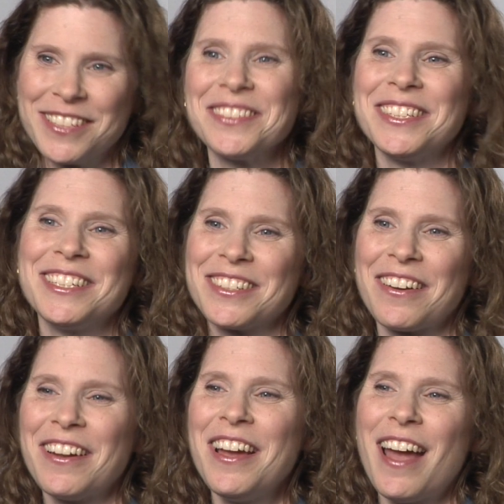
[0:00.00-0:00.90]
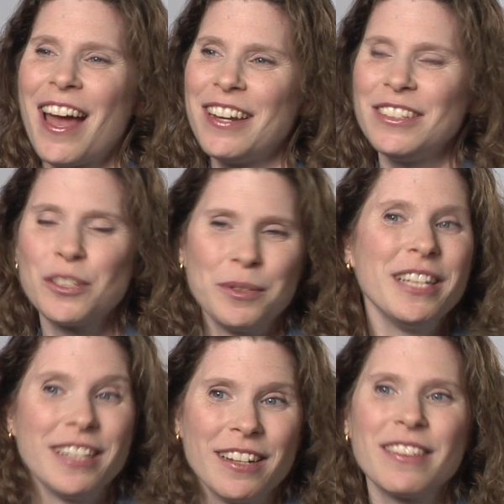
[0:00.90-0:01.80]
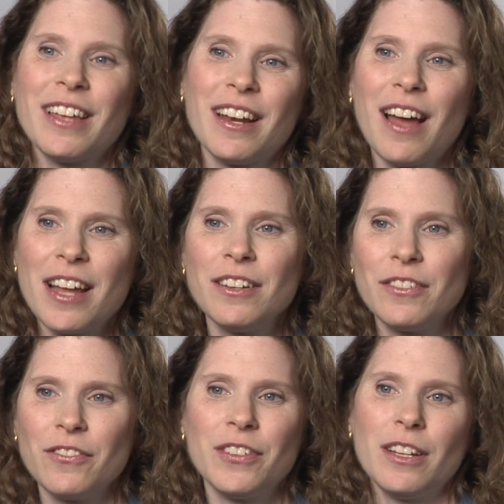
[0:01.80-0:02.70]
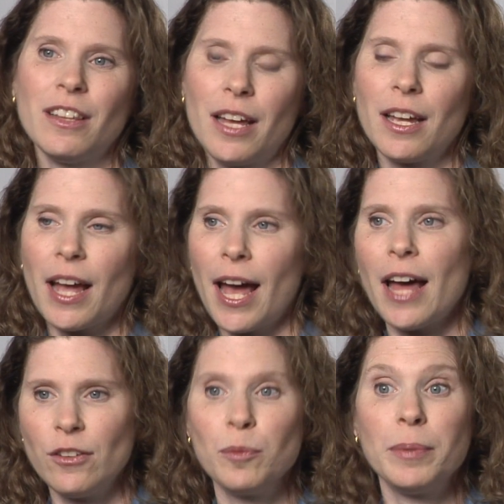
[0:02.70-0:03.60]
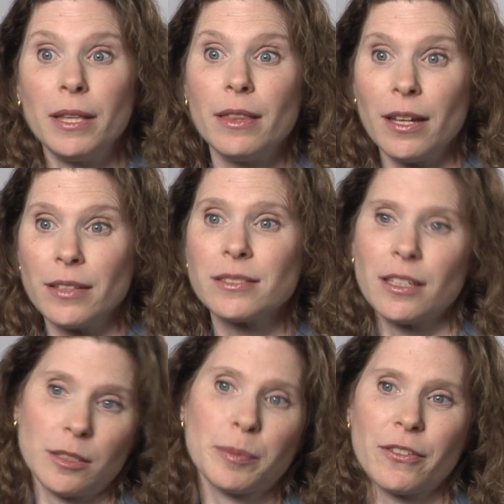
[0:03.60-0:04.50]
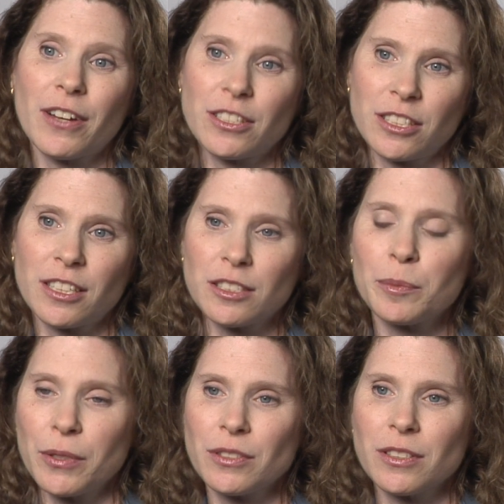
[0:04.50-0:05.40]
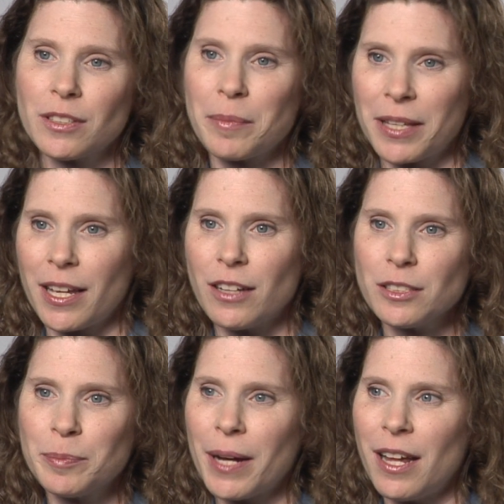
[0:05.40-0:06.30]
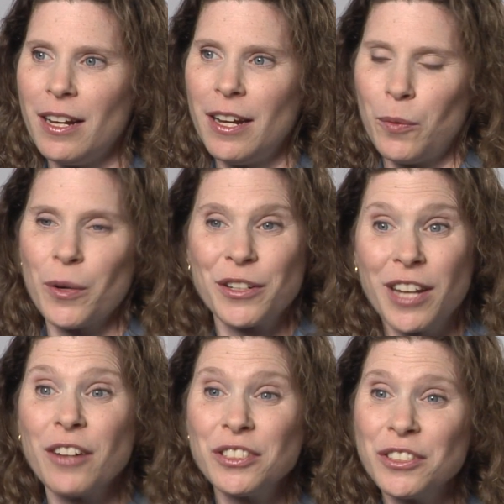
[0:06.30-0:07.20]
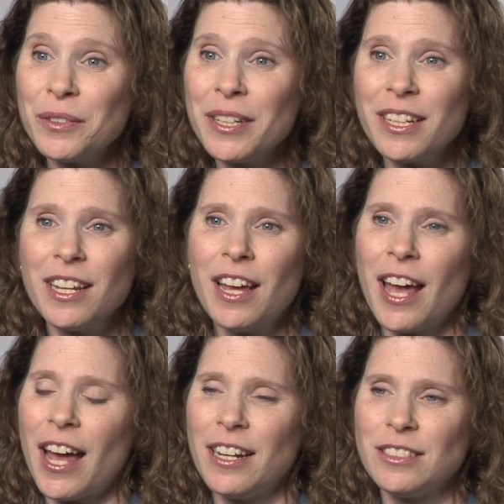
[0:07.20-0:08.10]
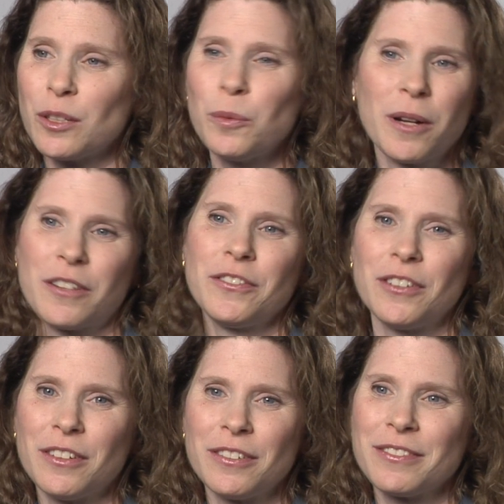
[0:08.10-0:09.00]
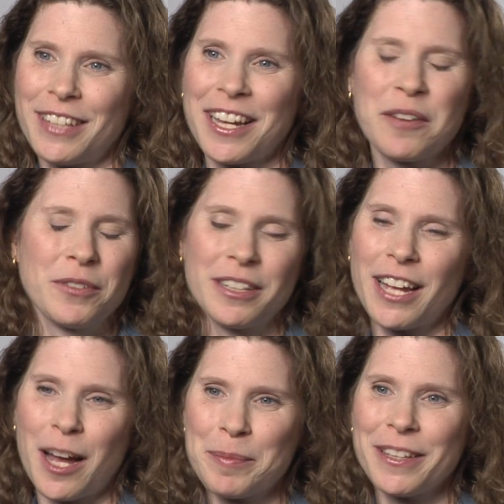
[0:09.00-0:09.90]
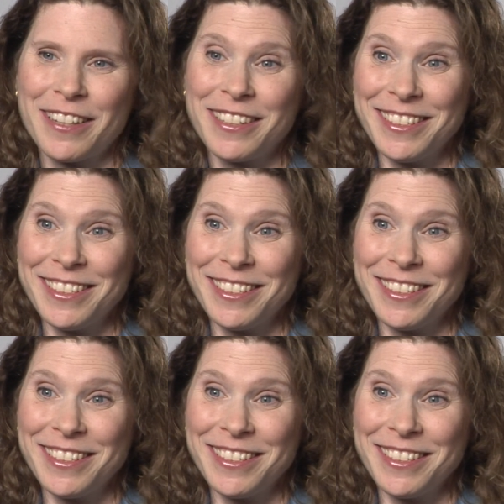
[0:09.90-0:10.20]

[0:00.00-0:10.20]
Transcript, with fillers: school teacher, and it's so needed that I didn't feel like I had to be this as a profession as opposed to something else. But it worked out to do it, and it's a wonderful thing. I'm really happy that it